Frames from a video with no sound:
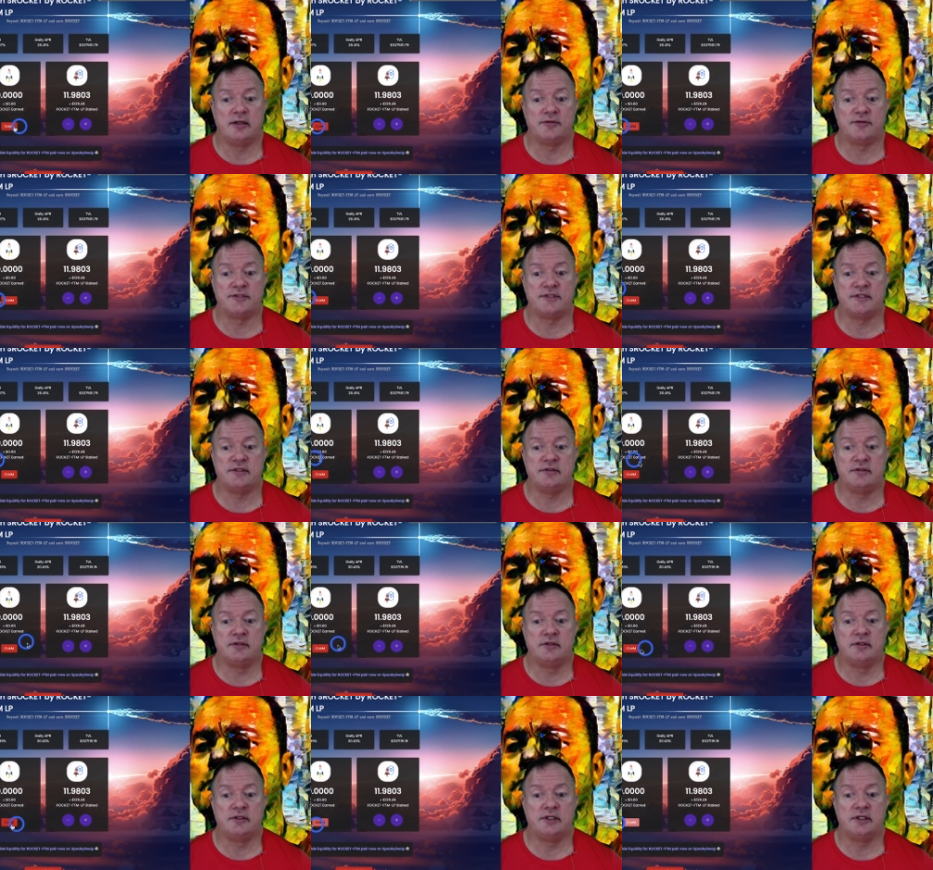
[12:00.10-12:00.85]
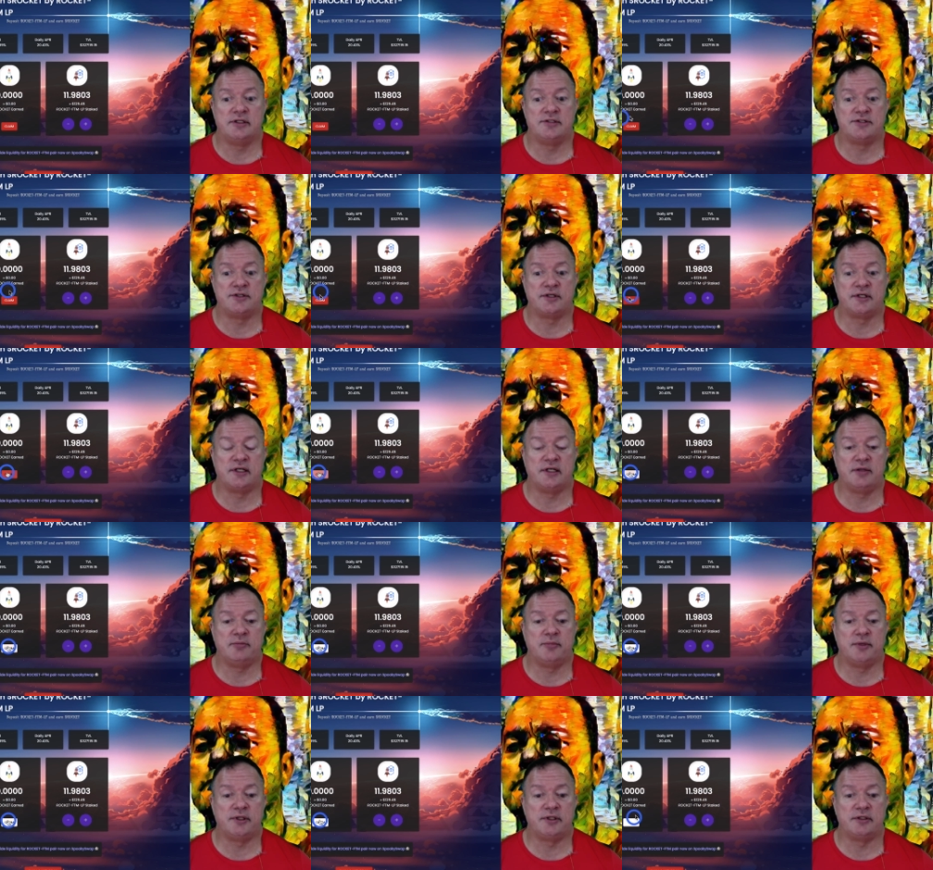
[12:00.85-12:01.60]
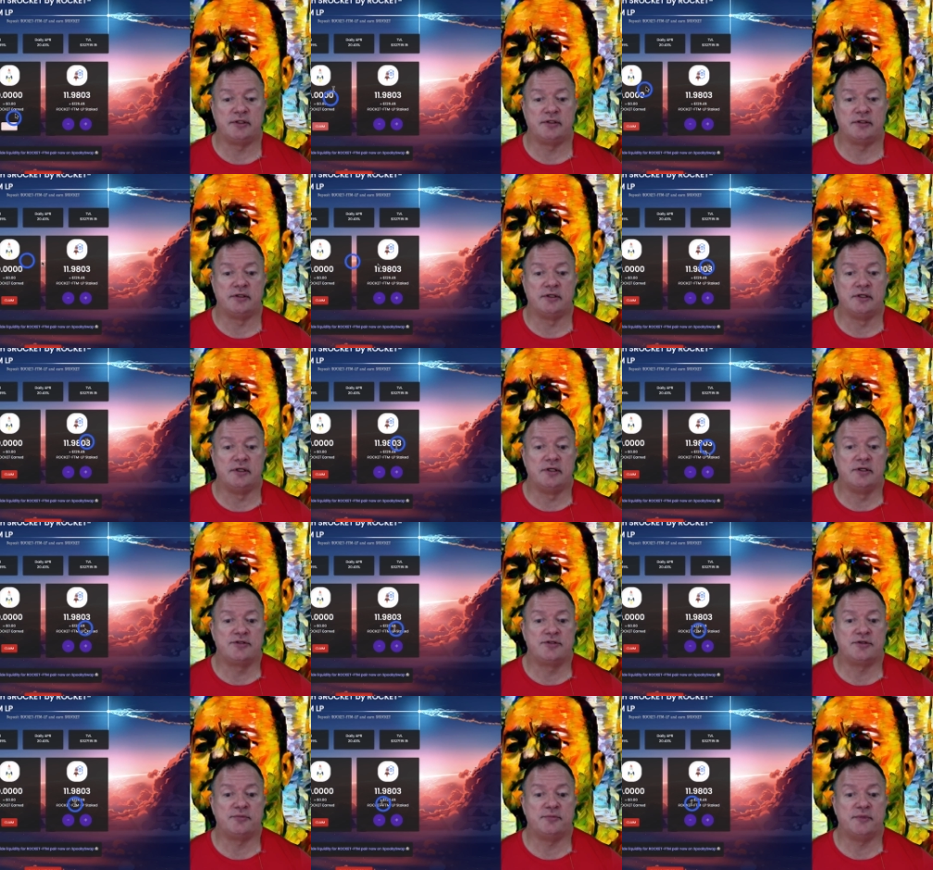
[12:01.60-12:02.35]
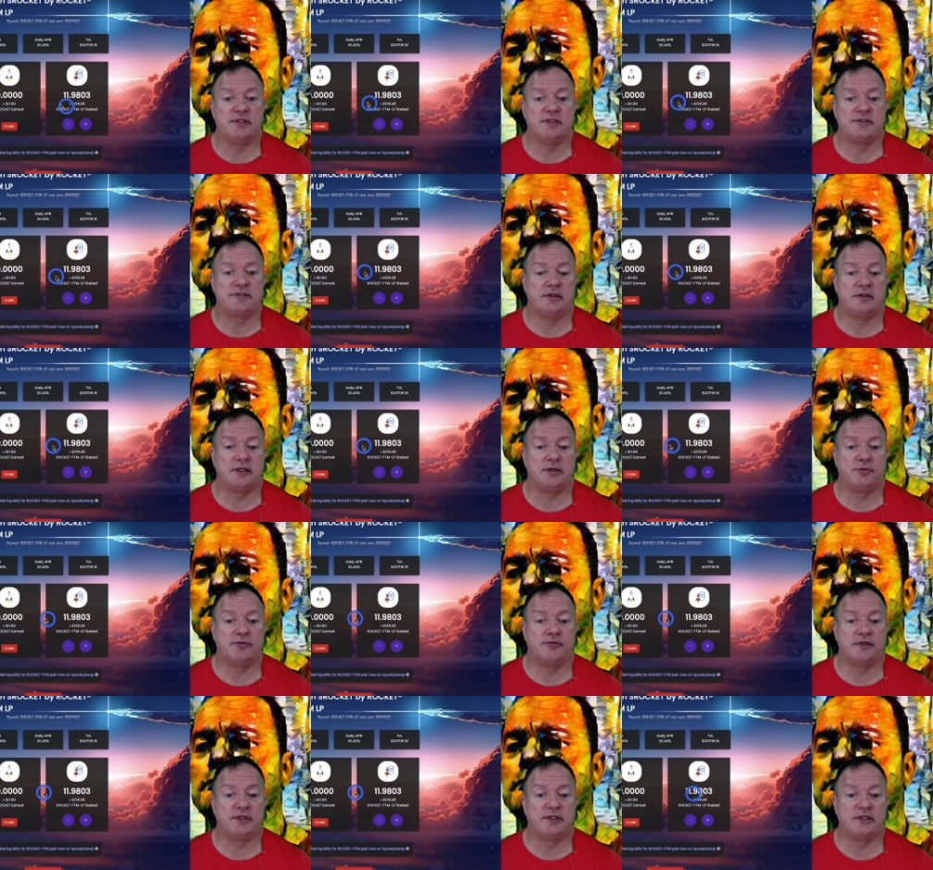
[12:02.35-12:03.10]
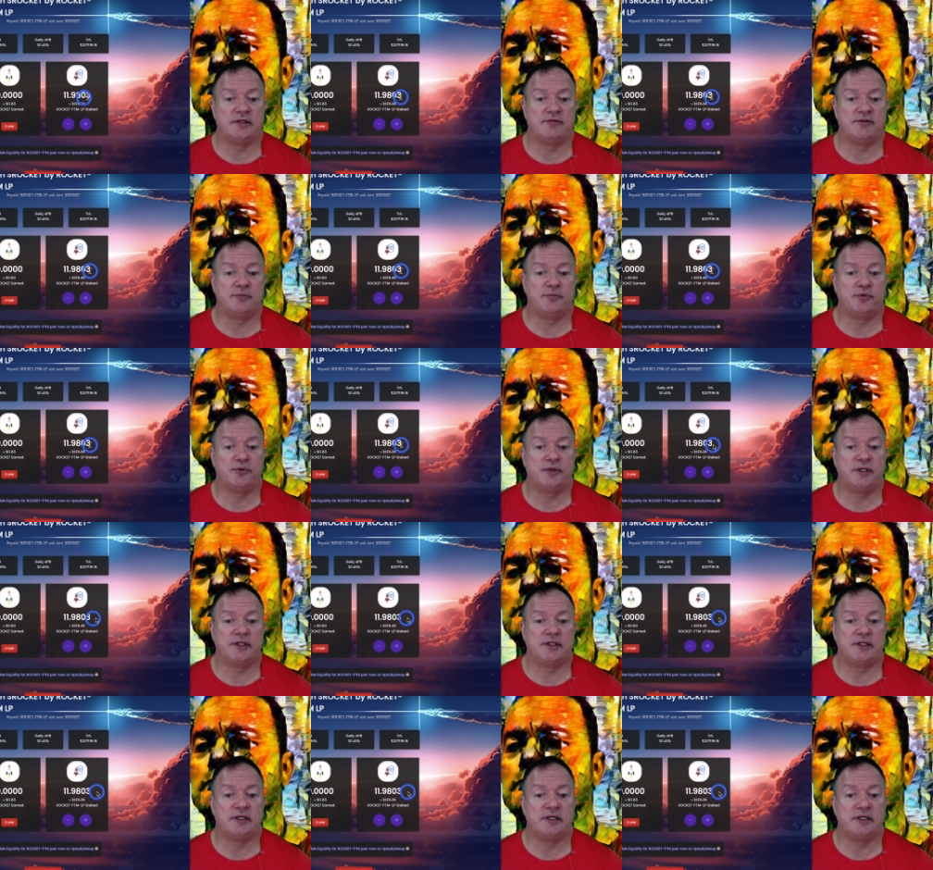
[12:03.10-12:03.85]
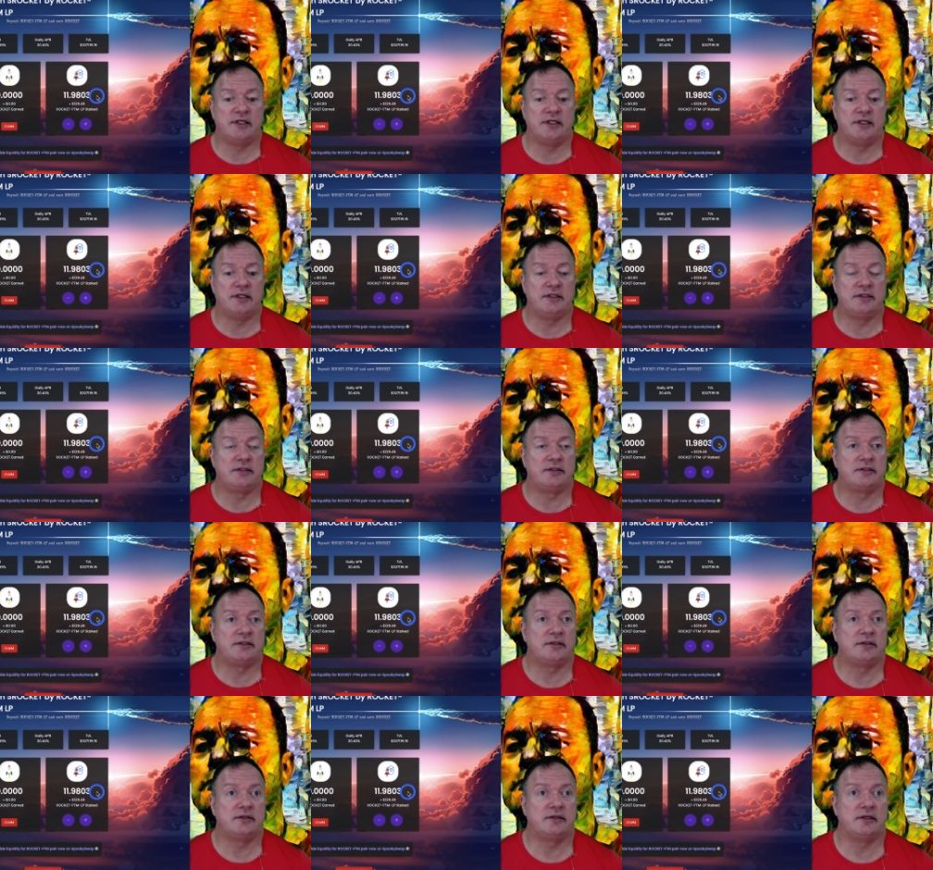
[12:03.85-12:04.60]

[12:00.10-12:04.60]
see, now there's a claim button. So it means now we've got 11.98